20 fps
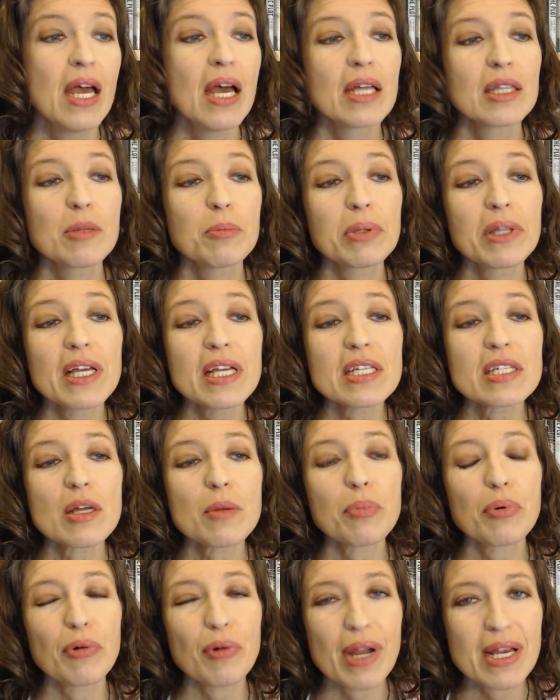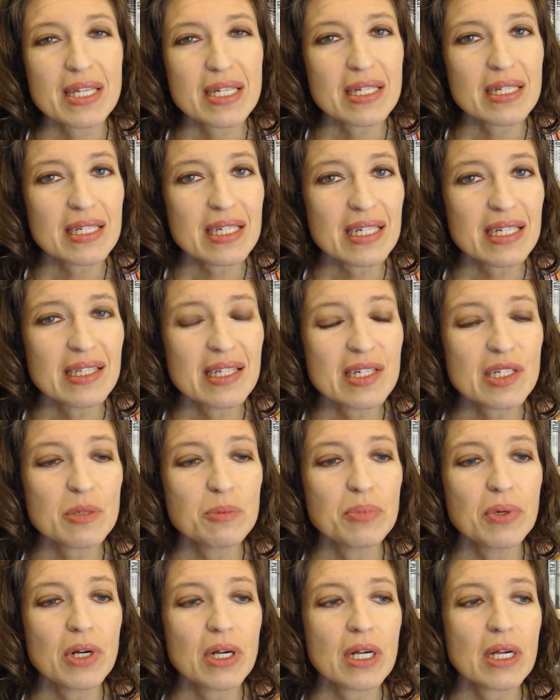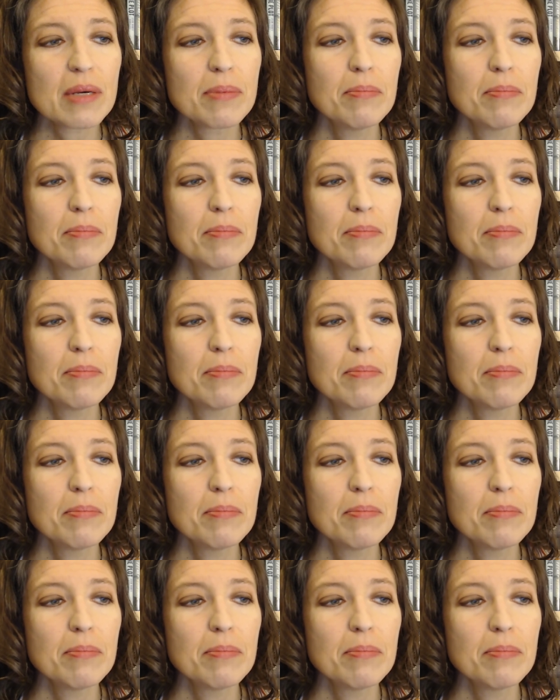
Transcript: The police are present in this book,